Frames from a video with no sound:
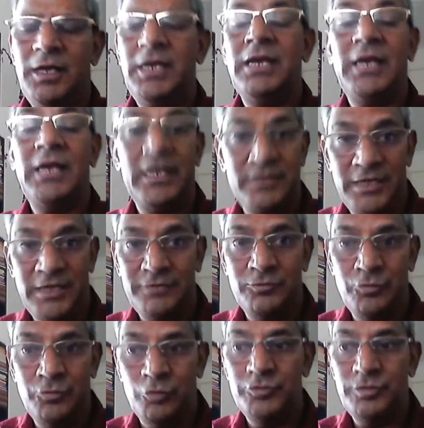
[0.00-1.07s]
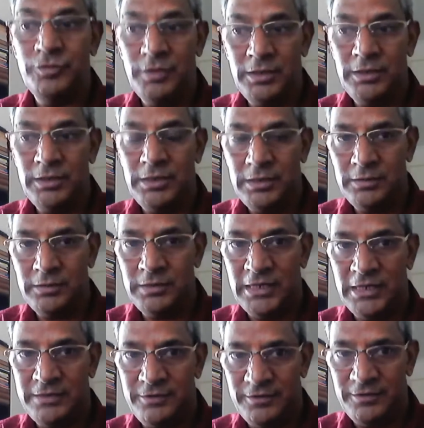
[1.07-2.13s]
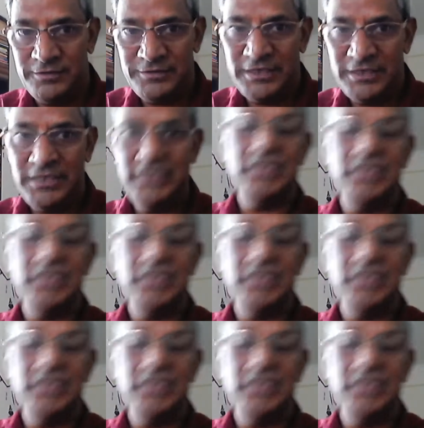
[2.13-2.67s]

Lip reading: And that those that understanding and